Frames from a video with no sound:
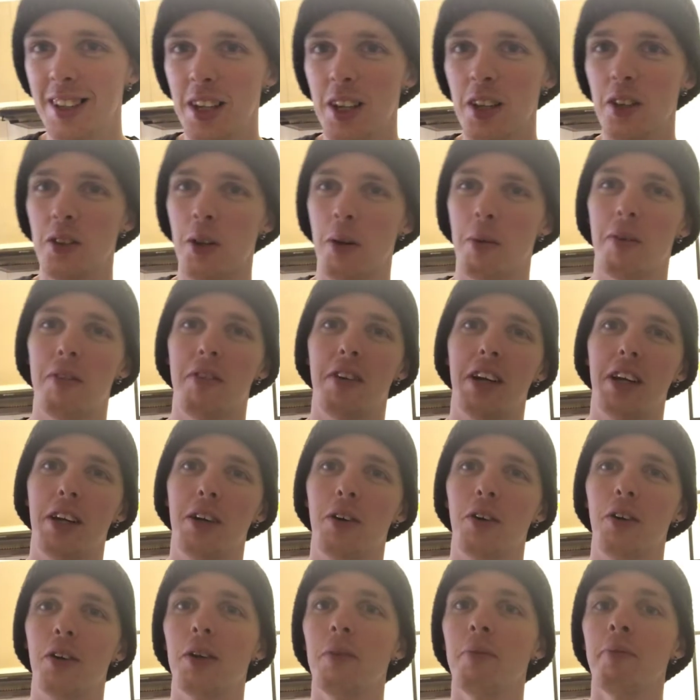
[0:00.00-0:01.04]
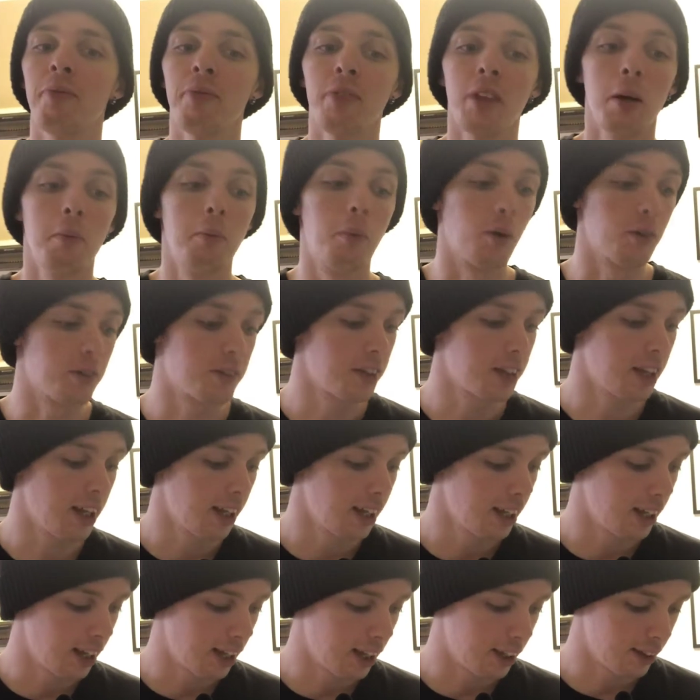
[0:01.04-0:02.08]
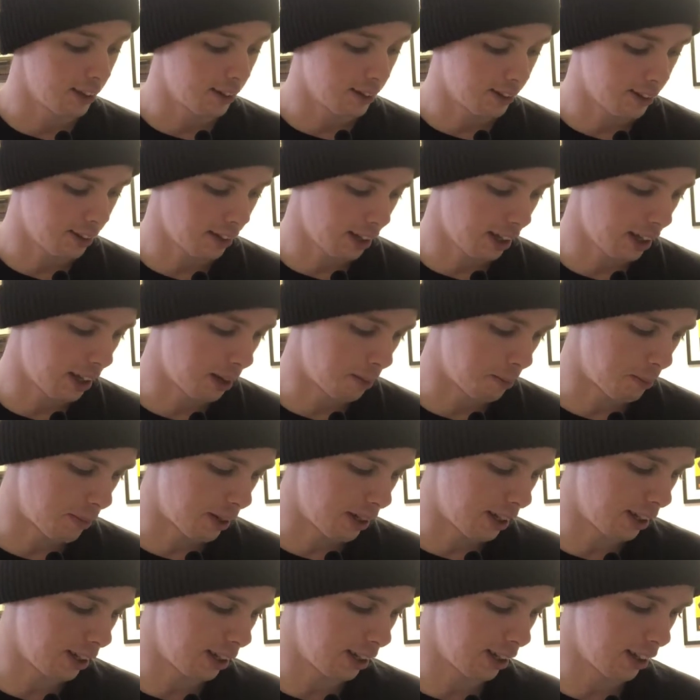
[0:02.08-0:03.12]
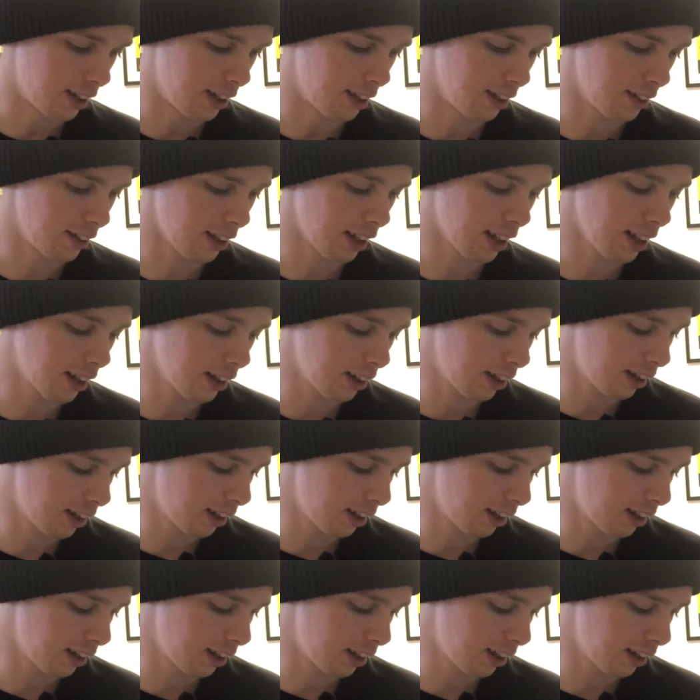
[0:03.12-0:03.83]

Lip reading: So not really good, but today it's like